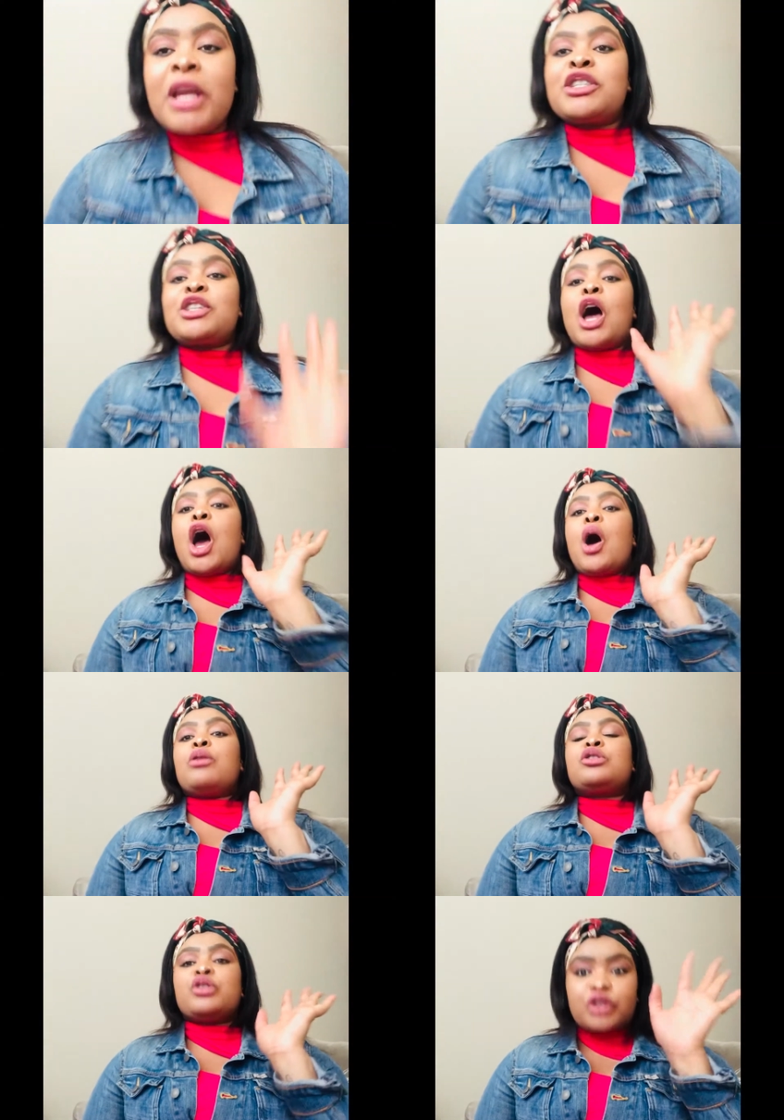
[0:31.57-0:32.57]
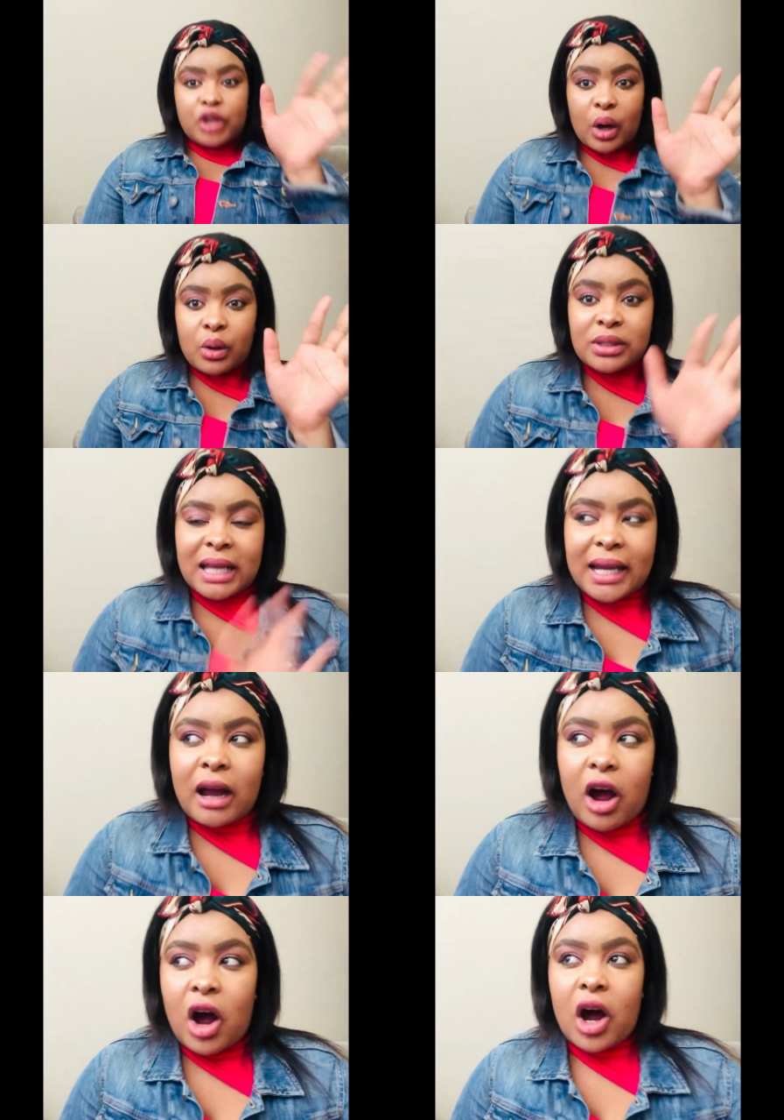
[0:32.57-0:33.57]
So to those that
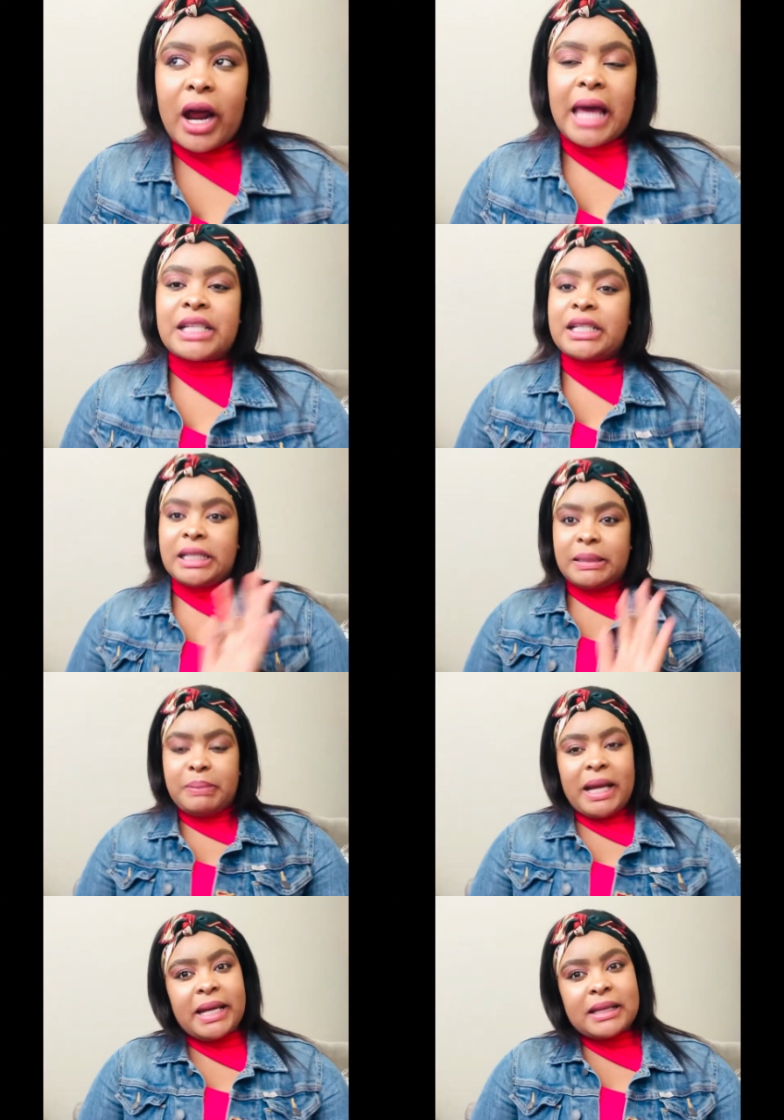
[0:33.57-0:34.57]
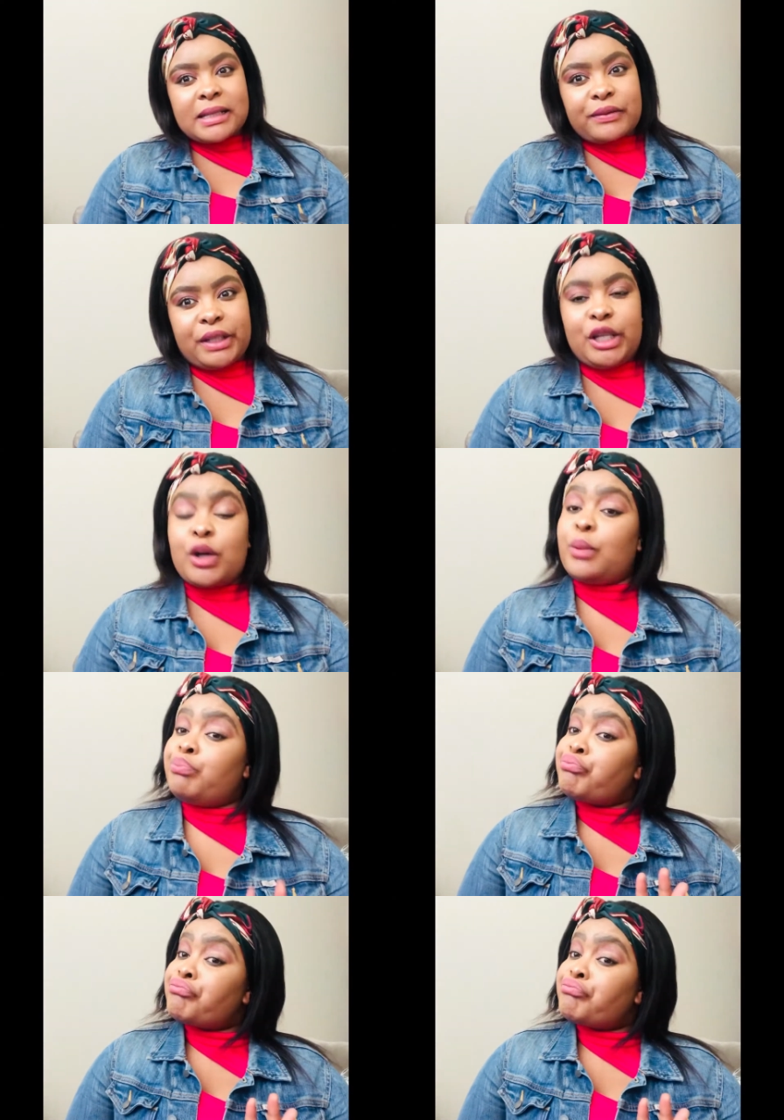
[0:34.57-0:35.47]
are actually playing this video,